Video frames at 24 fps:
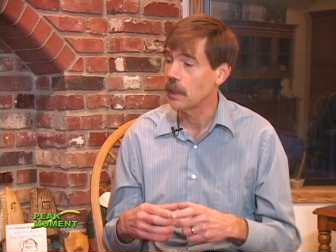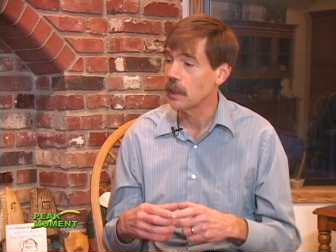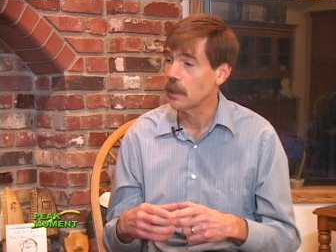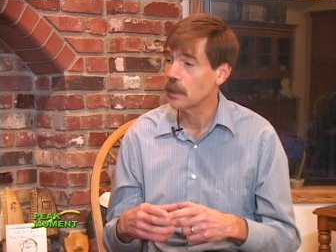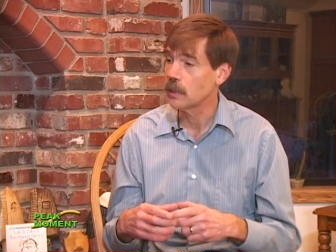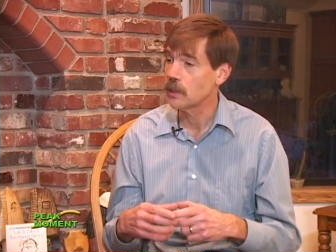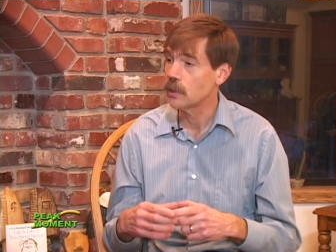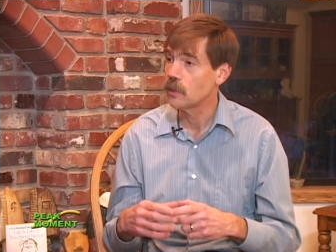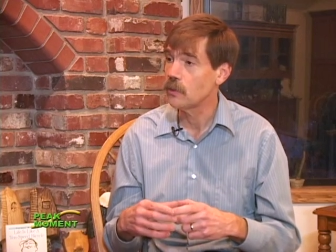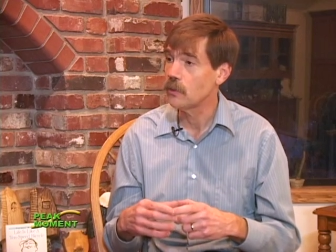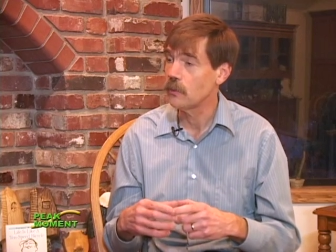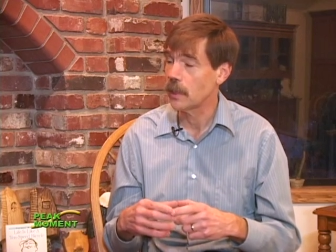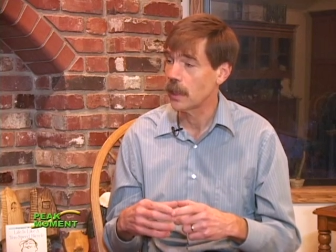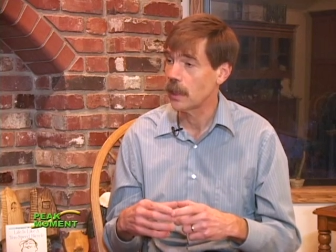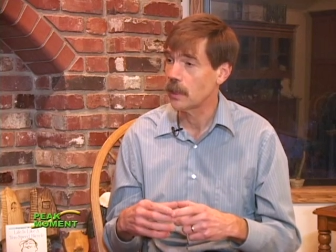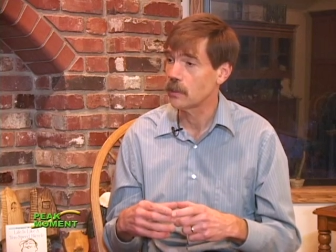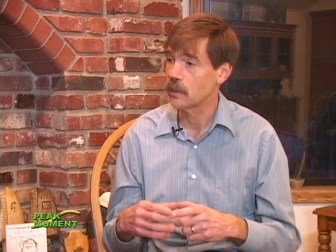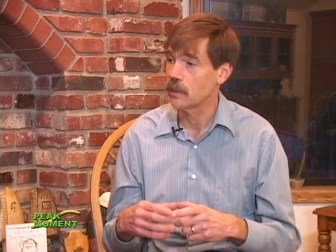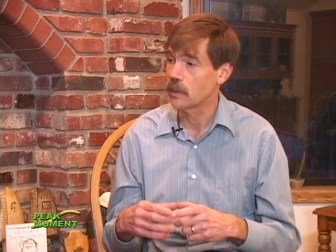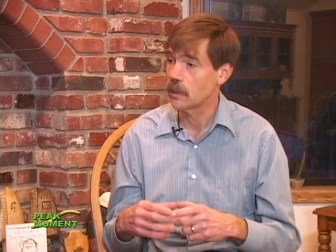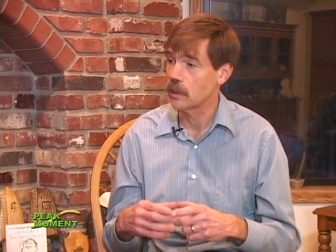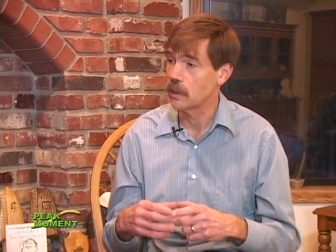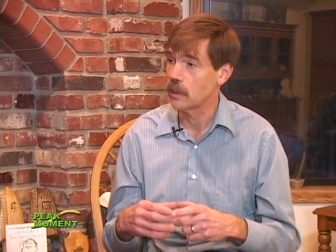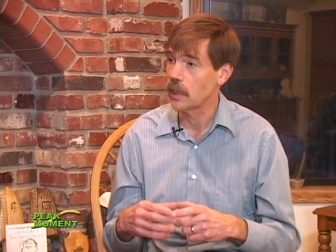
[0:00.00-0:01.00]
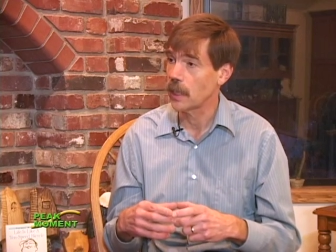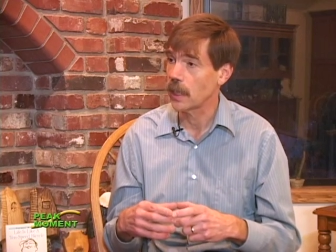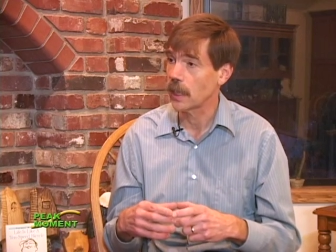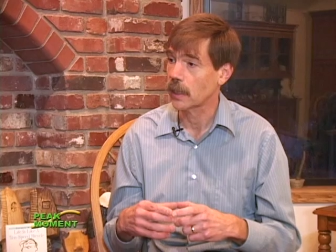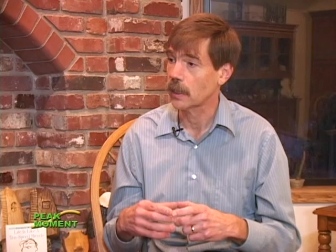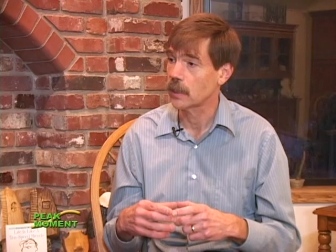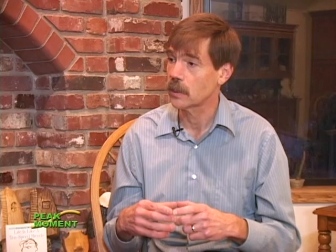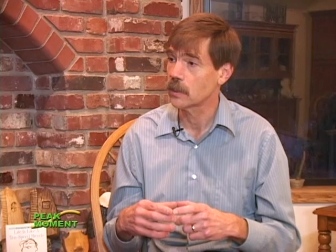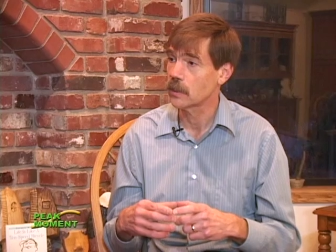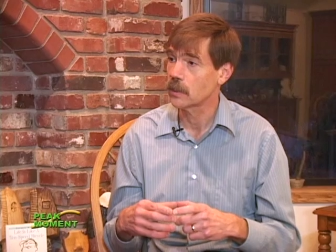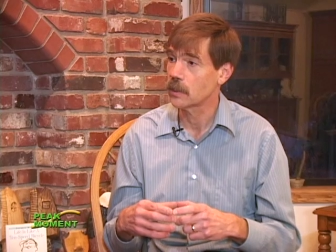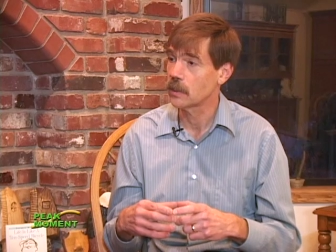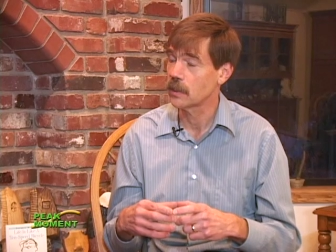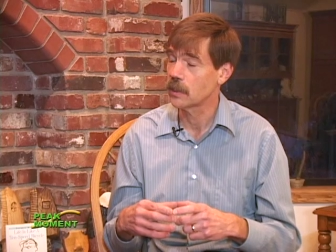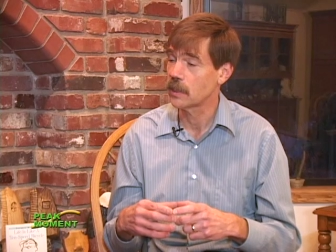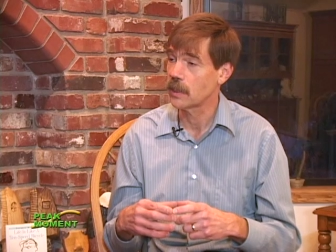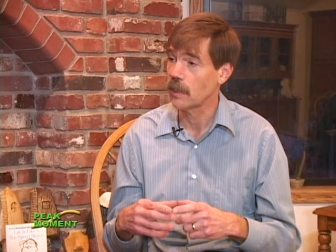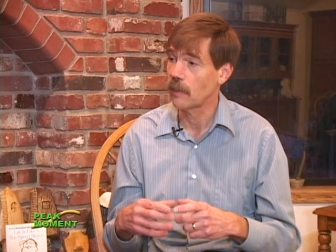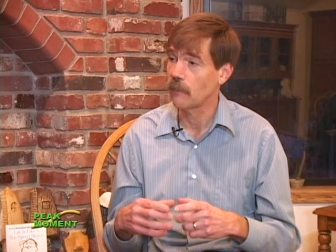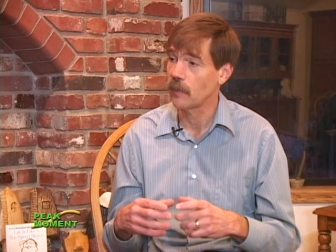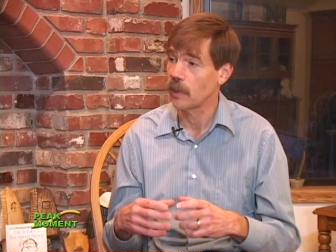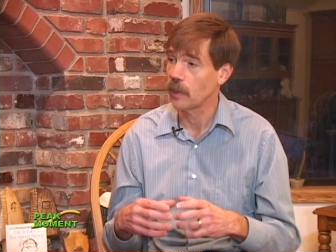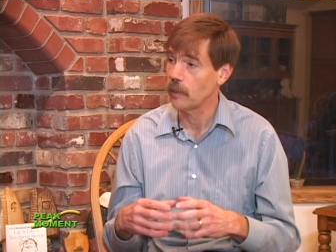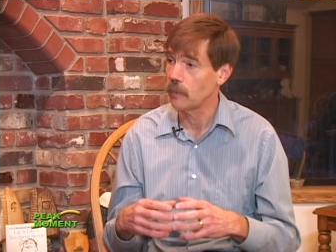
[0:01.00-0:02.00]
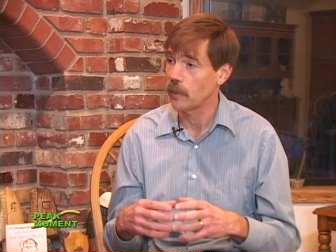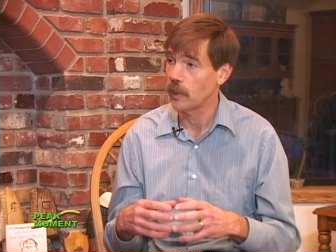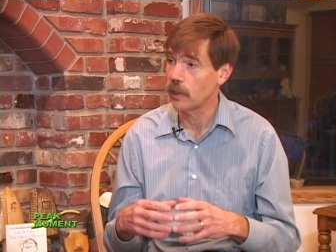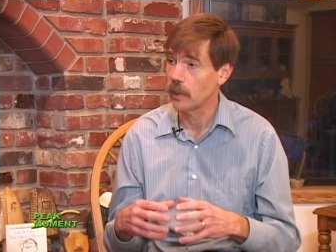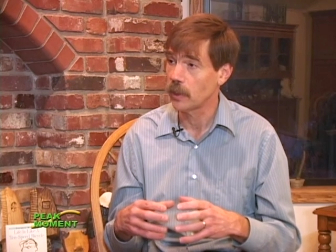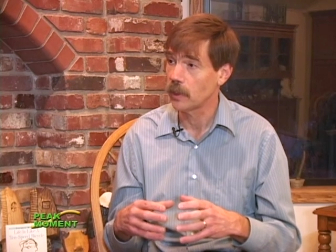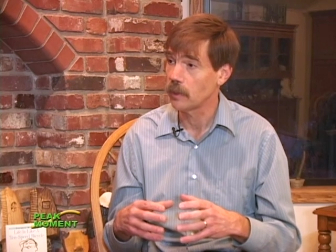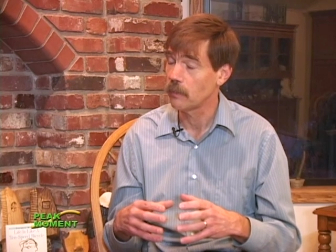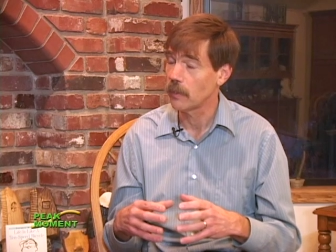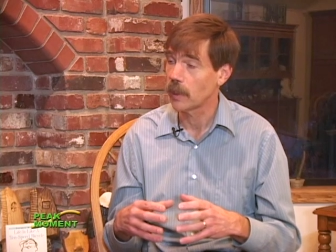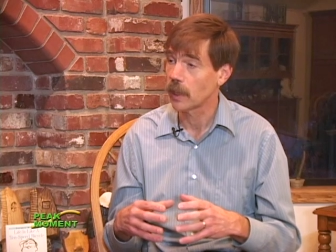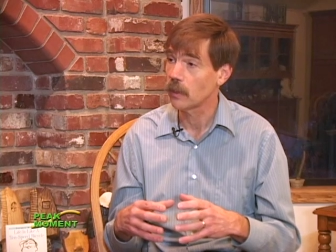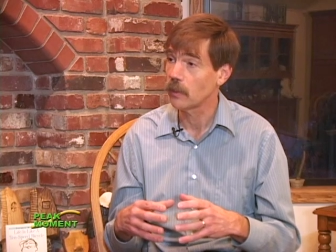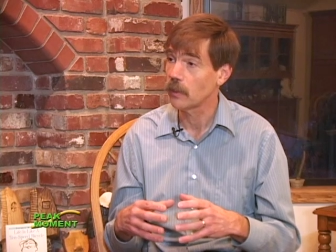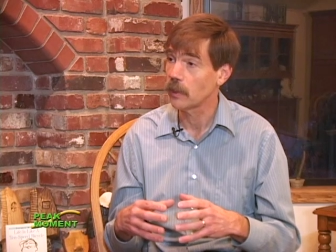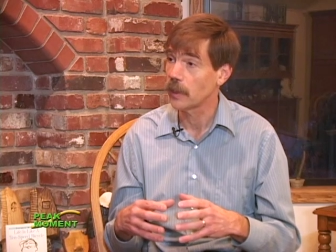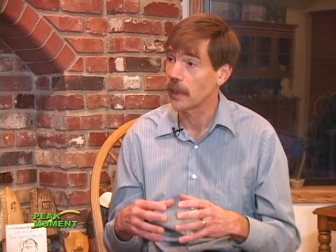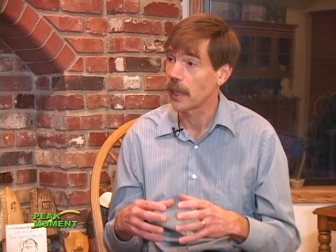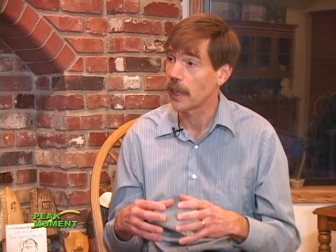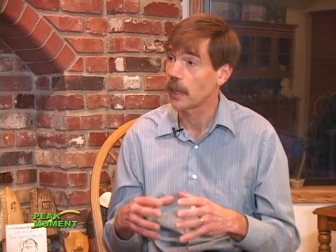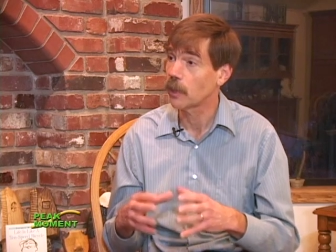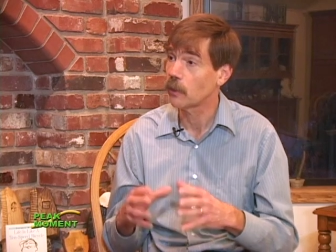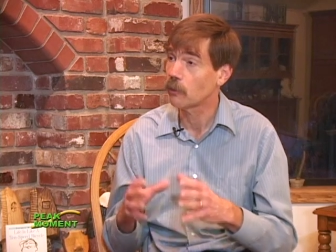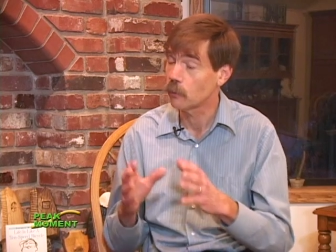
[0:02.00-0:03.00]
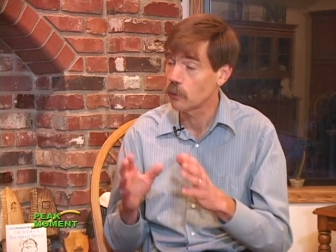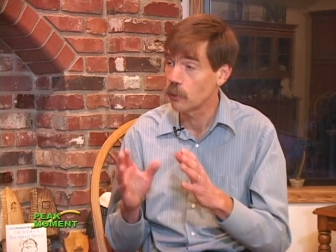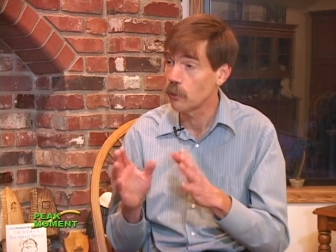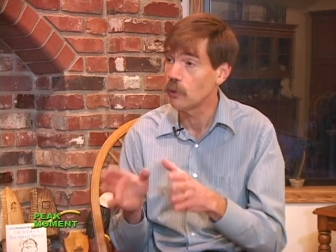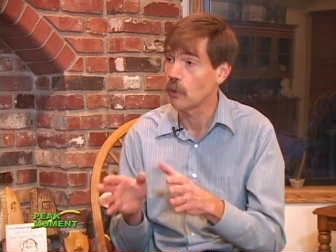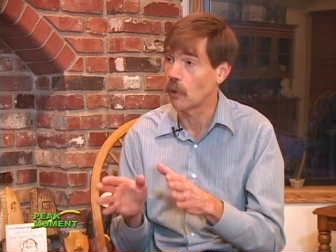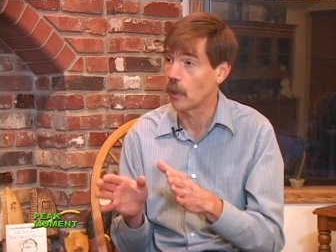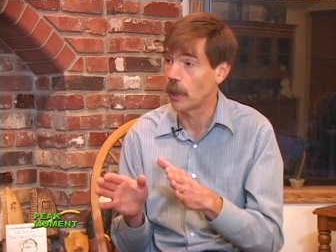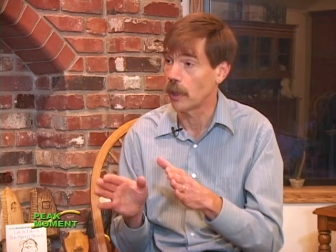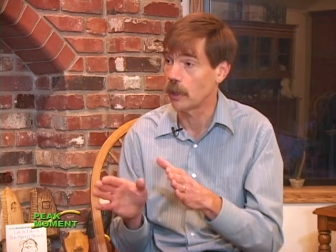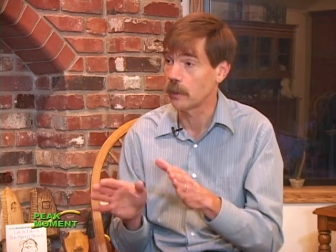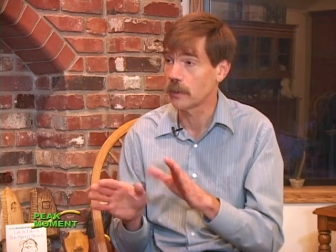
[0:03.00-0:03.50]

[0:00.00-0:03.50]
its 2006 70 million barrel a day crude oil.